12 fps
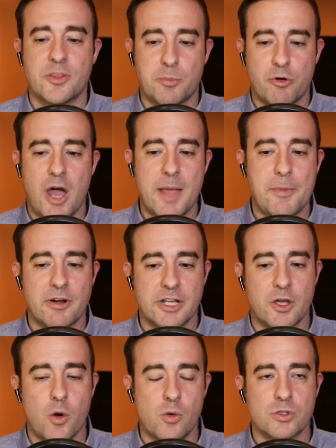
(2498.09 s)
the
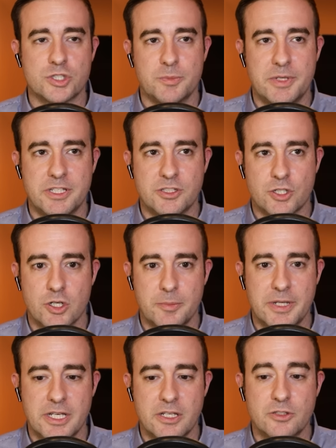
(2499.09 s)
primary goal should be
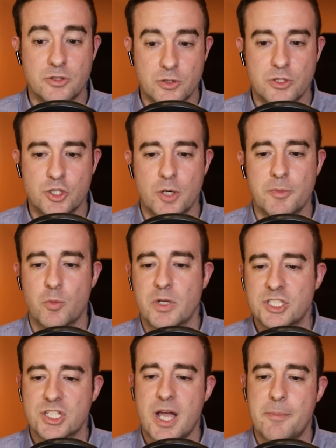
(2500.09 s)
determined to determine
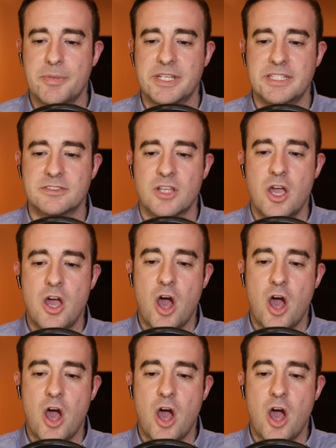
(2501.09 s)
which companies